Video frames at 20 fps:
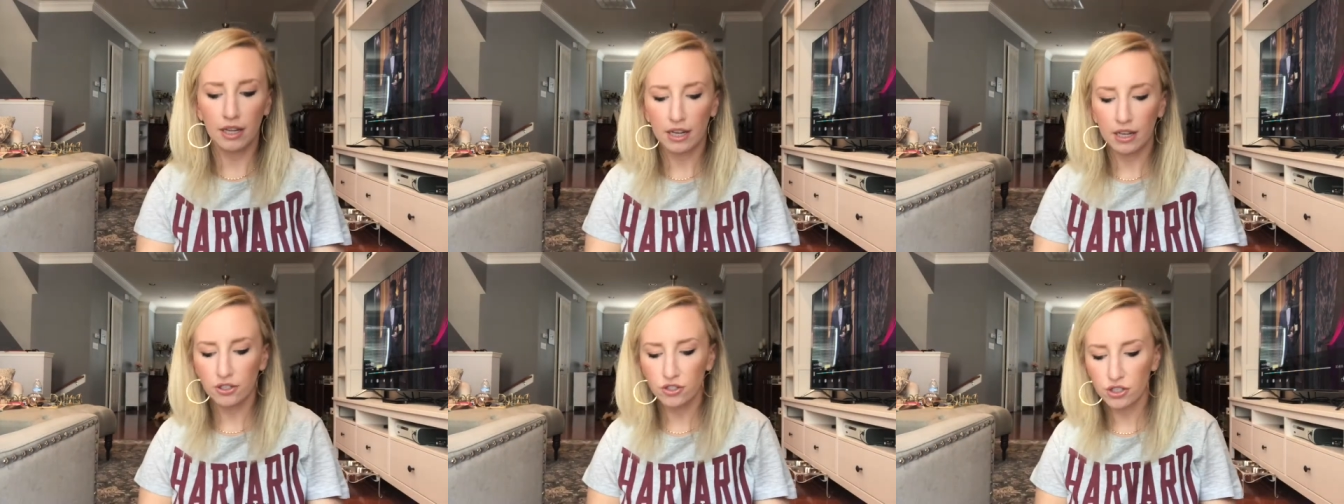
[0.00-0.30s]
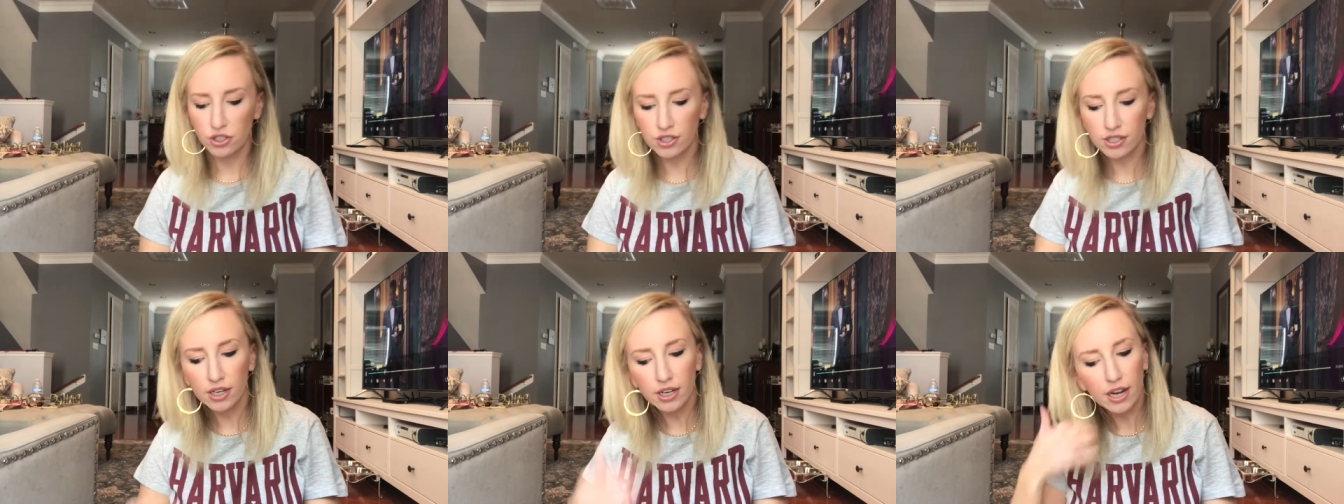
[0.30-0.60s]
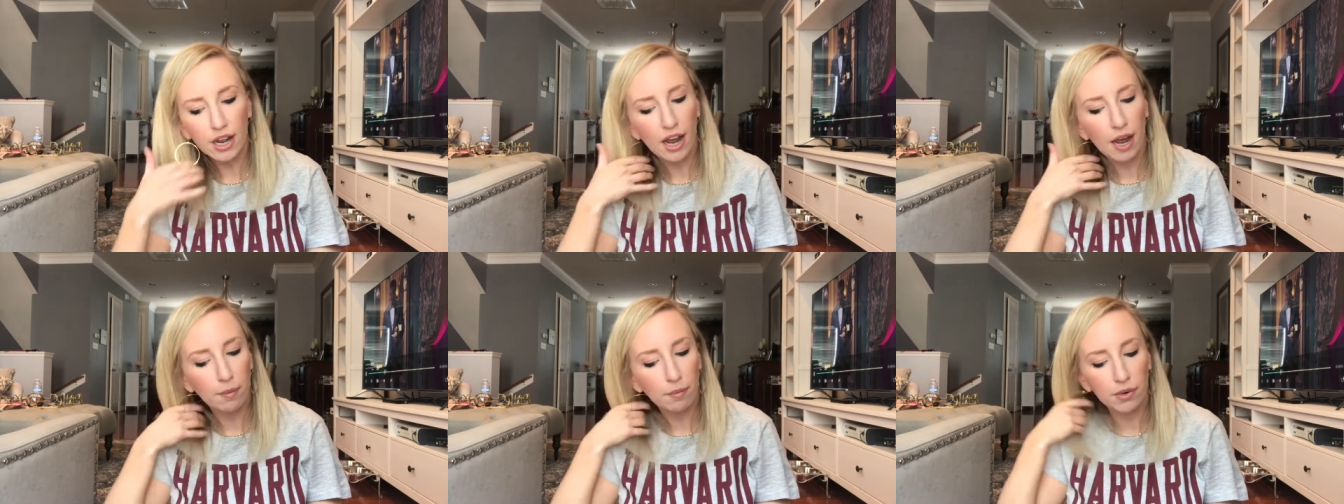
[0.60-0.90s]
it's just
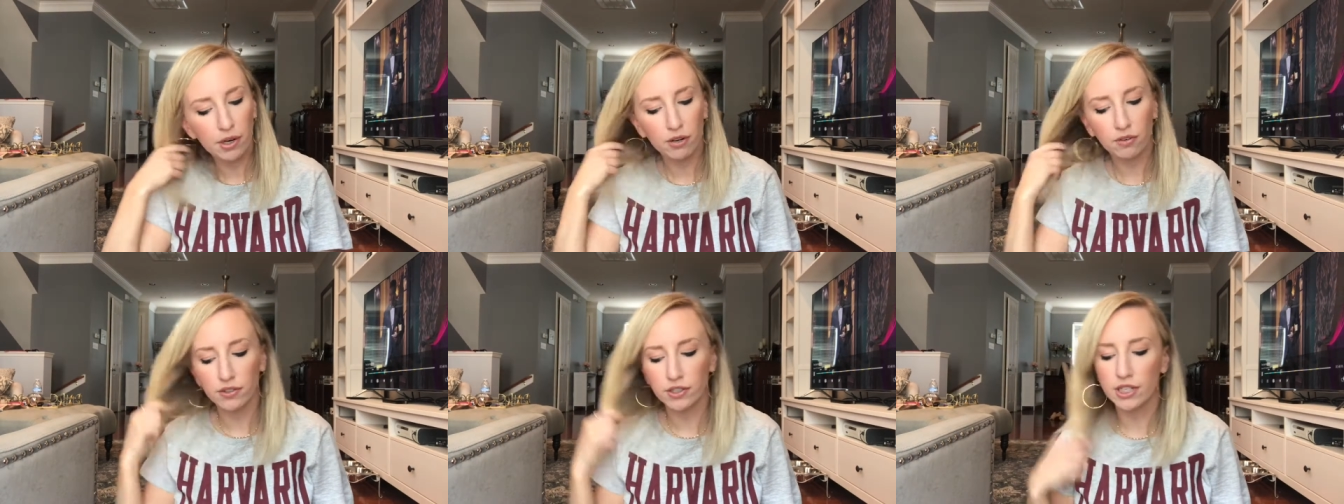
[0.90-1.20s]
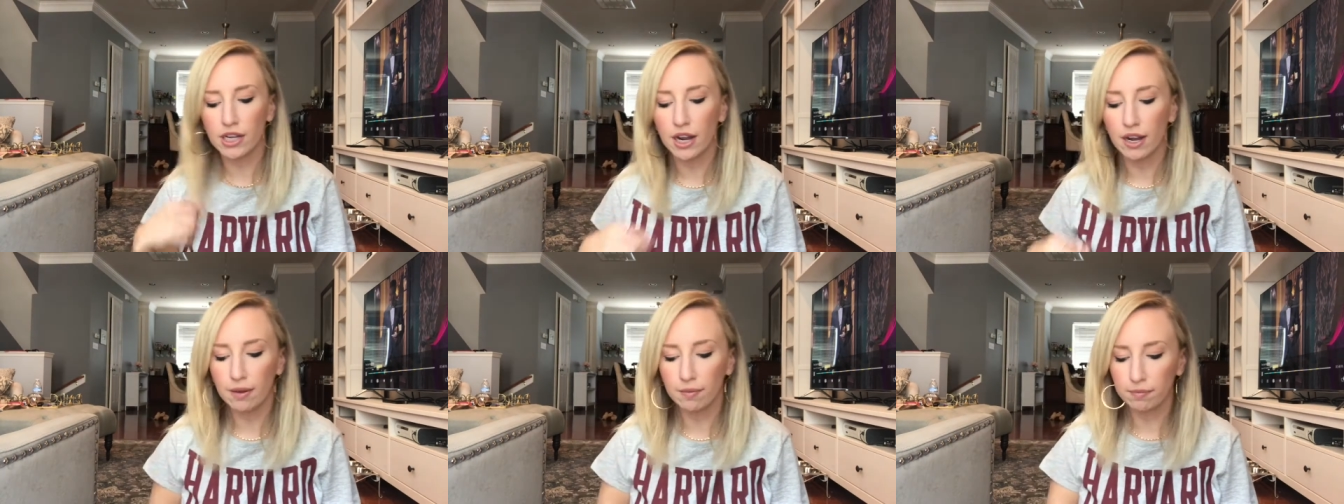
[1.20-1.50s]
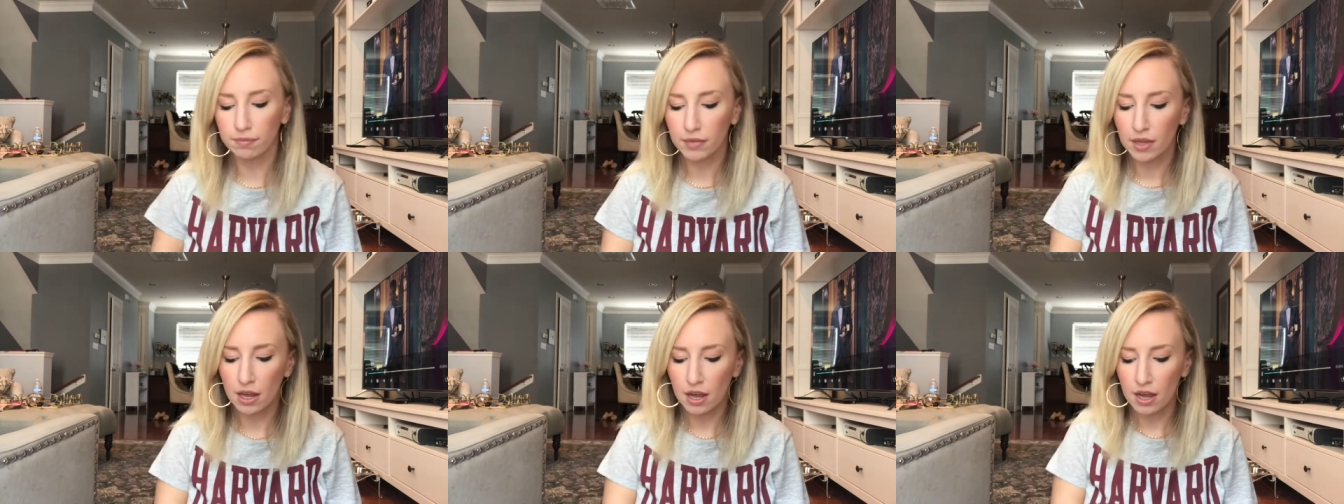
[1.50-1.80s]
gonna happen over
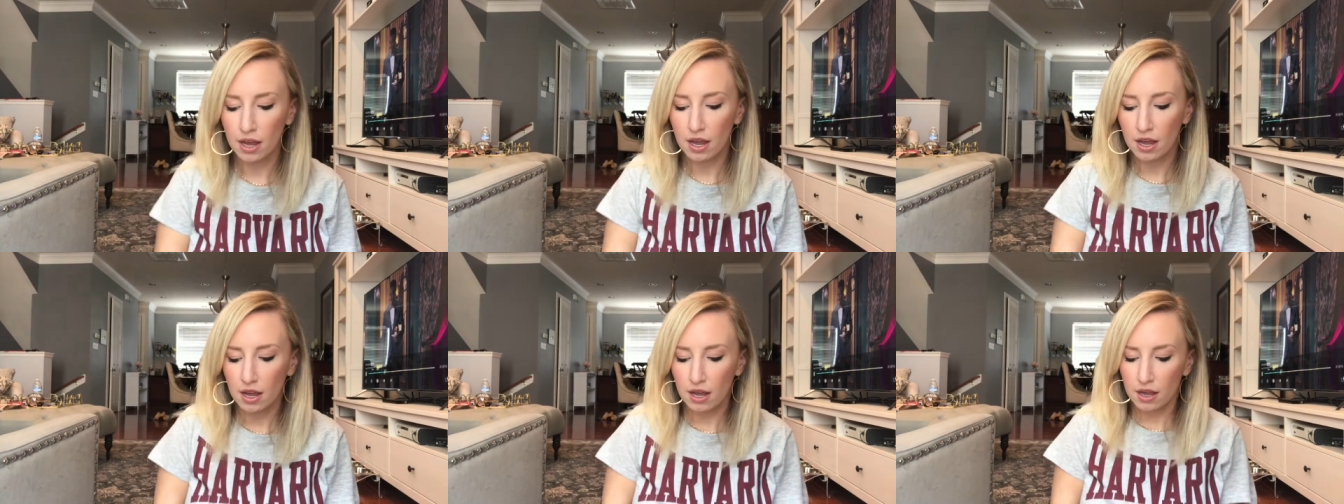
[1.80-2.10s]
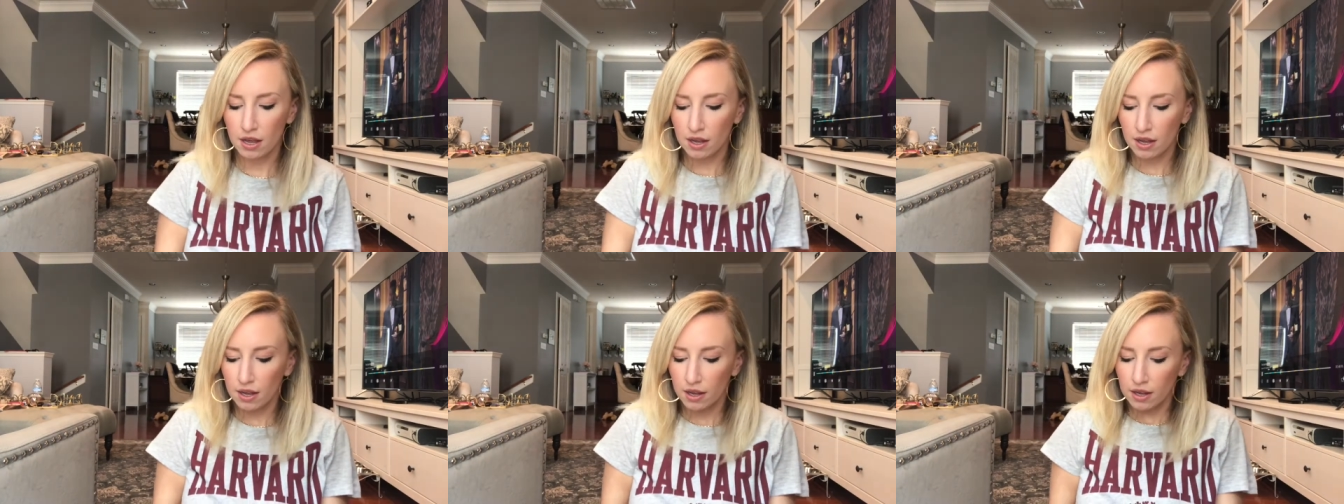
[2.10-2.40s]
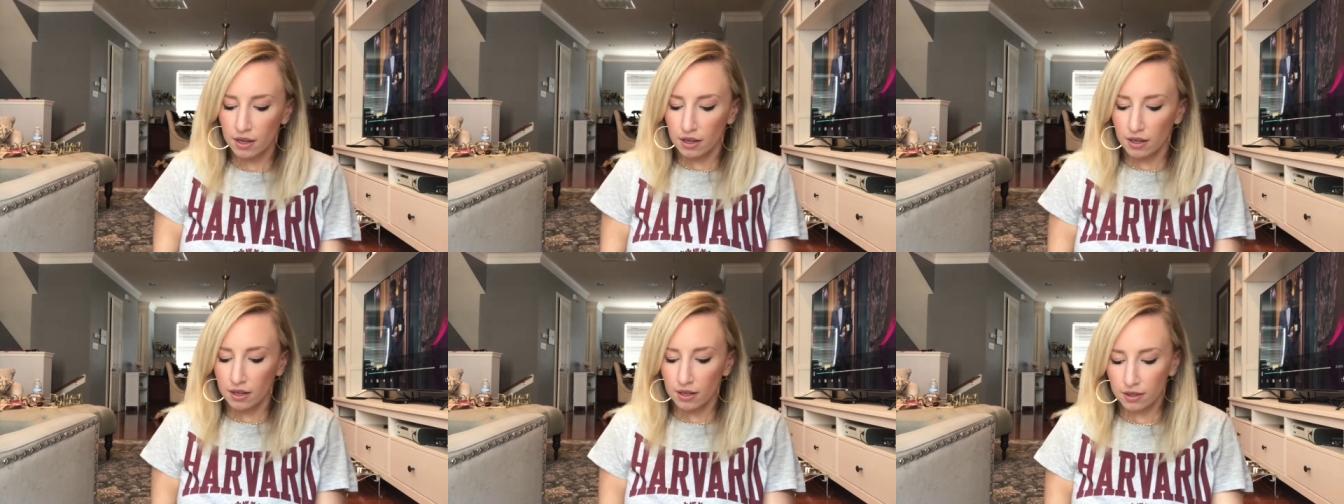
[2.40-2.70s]
time.
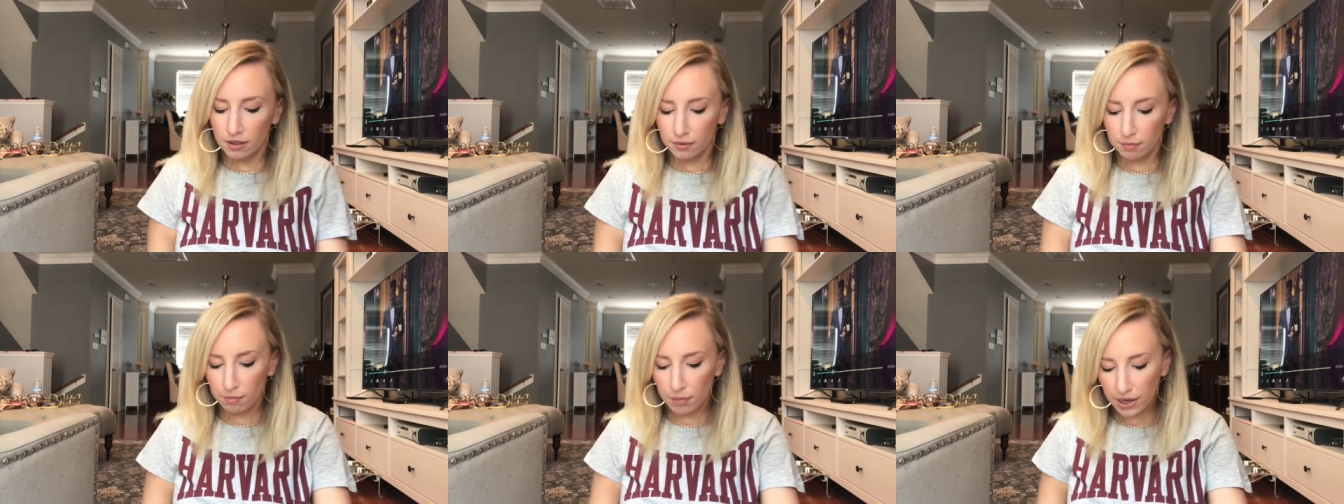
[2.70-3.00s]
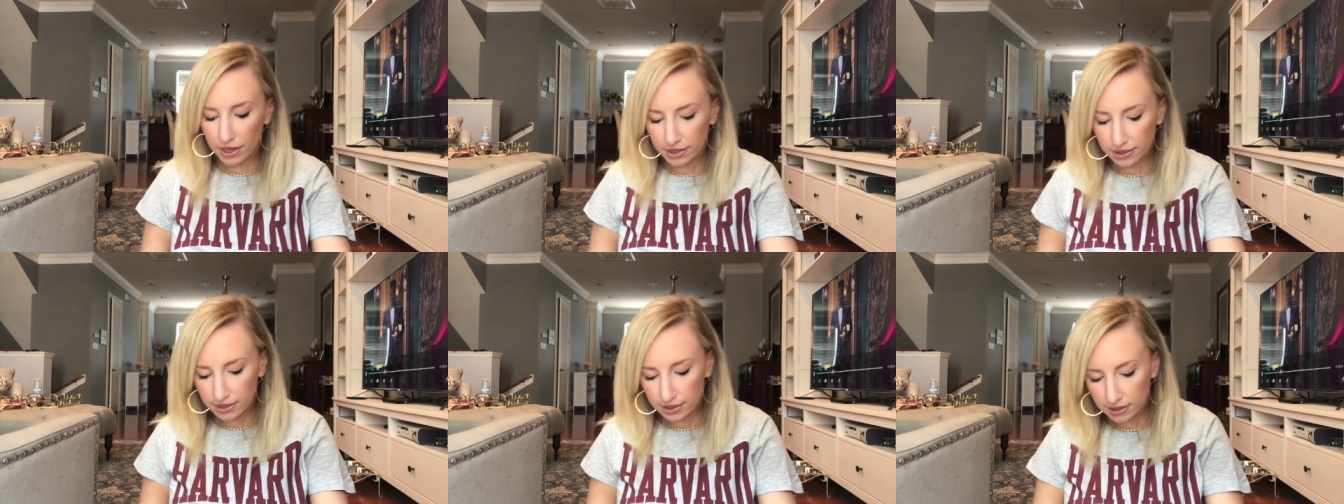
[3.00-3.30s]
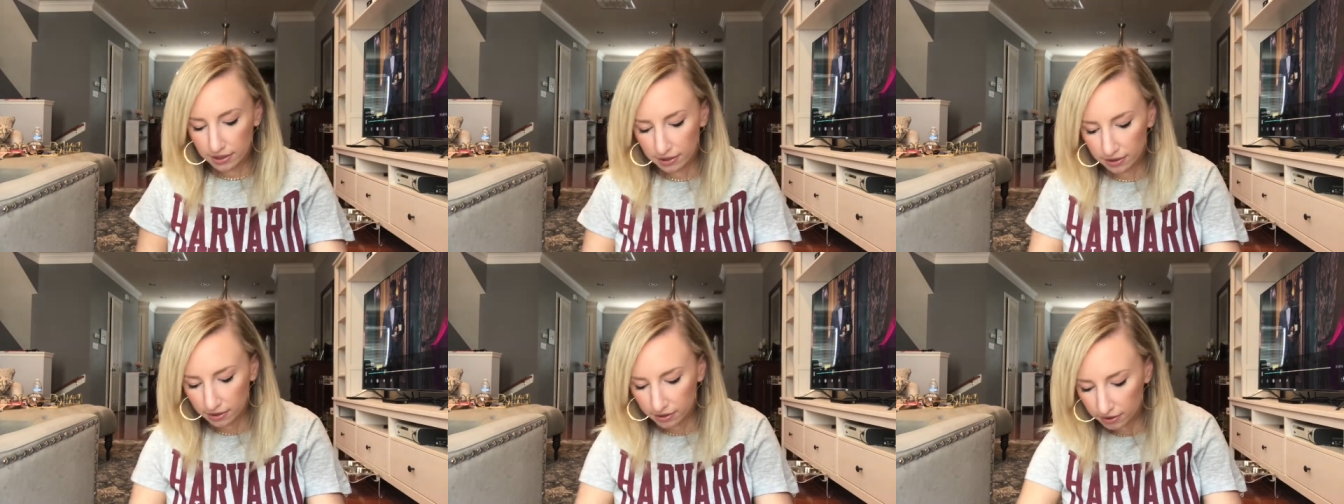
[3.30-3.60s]
But